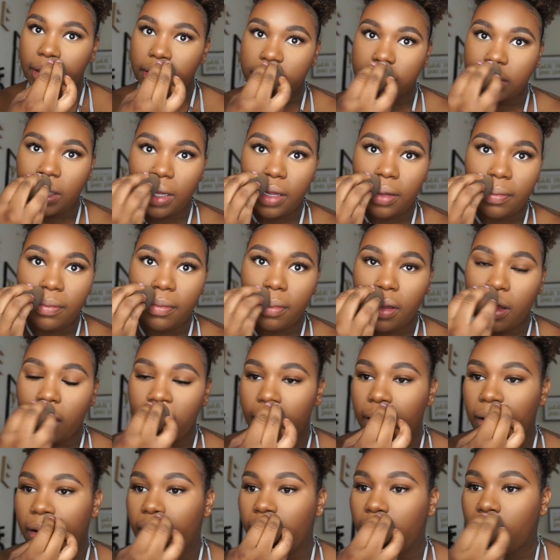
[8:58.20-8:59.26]
Some
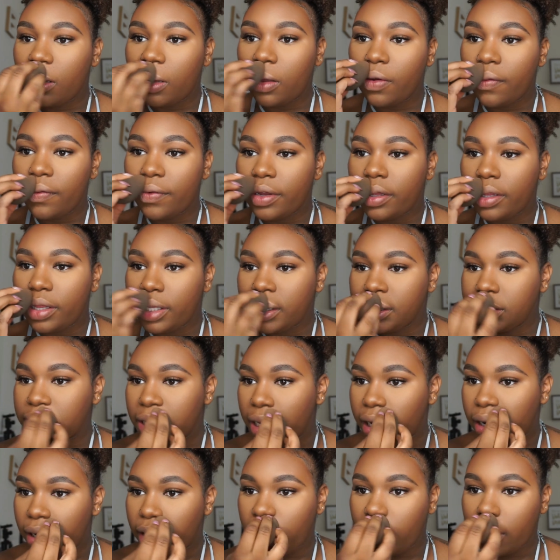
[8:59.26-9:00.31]
all over this
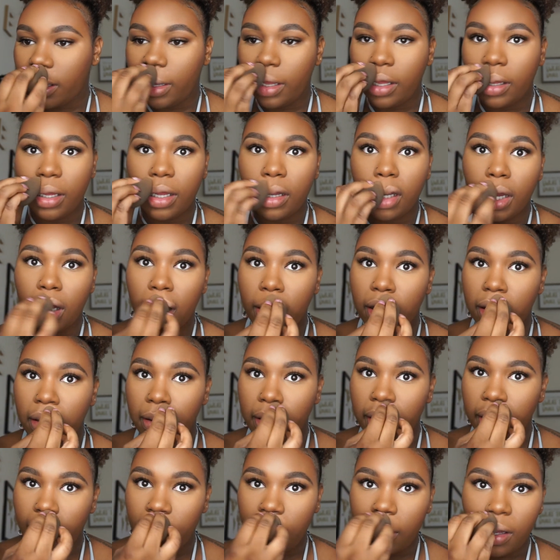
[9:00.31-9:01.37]
area,
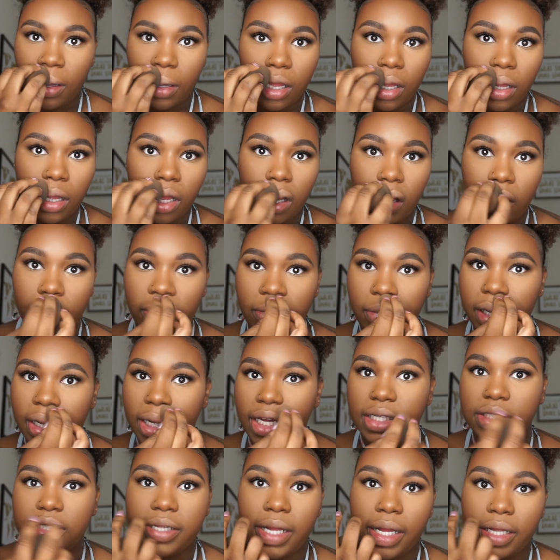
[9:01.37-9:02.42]

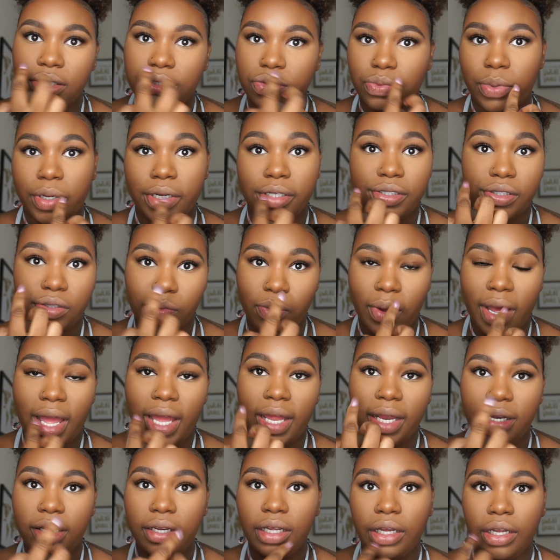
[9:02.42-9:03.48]
because that's where
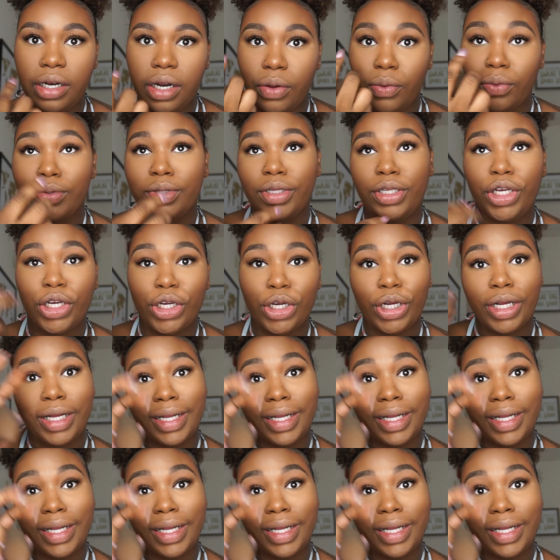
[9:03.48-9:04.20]
sweat, you know, your